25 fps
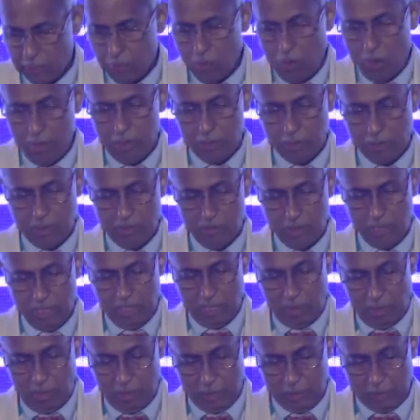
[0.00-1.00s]
dose of
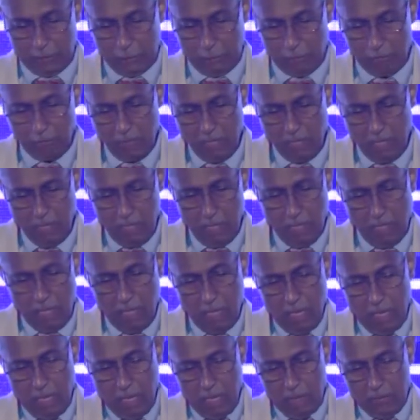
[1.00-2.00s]
steroids.
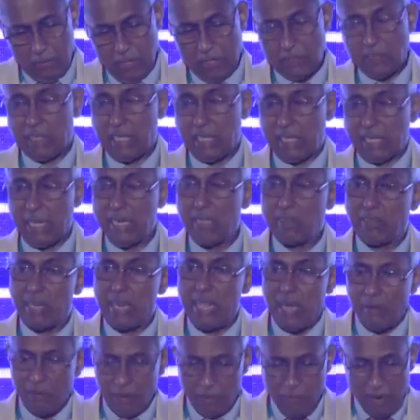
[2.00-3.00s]
The second three
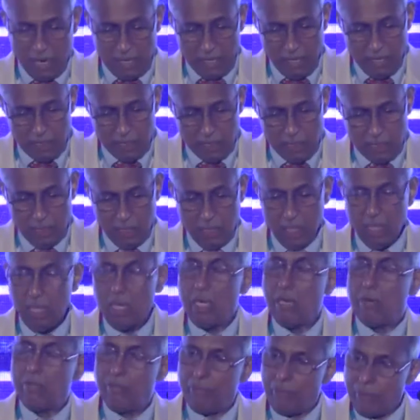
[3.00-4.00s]
hour bundles,
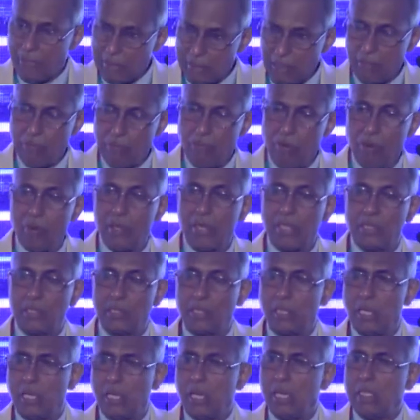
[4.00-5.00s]
further fluids.
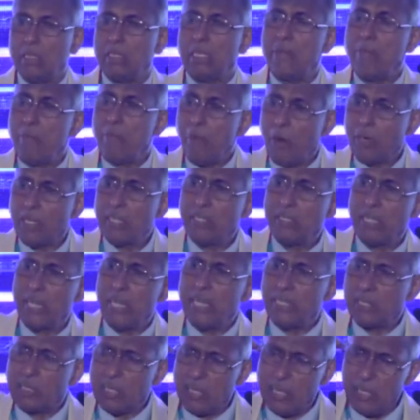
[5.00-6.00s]
The important thing
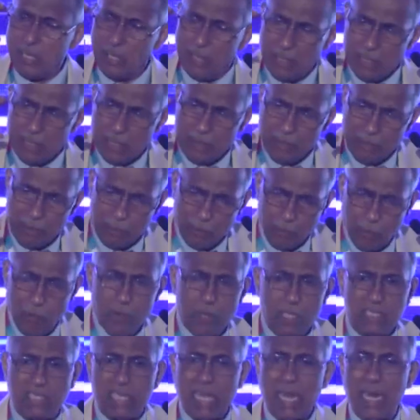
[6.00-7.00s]
is fluid
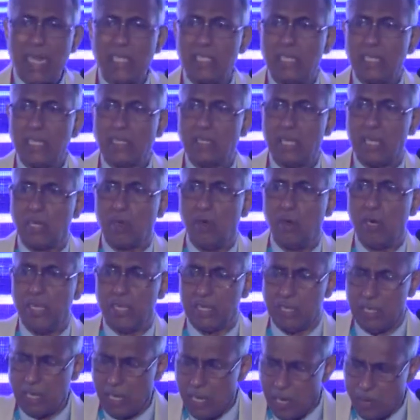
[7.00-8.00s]
challenge as they call it.
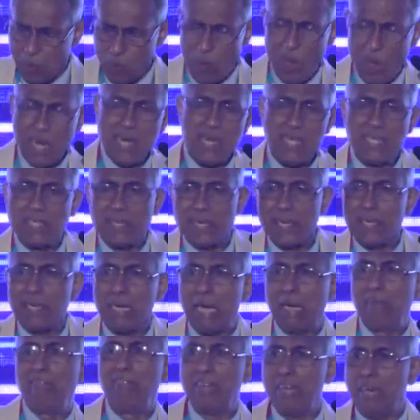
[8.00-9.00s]
One liter in
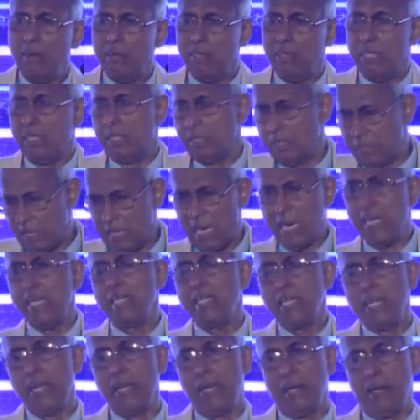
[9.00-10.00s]
half an hour, run it in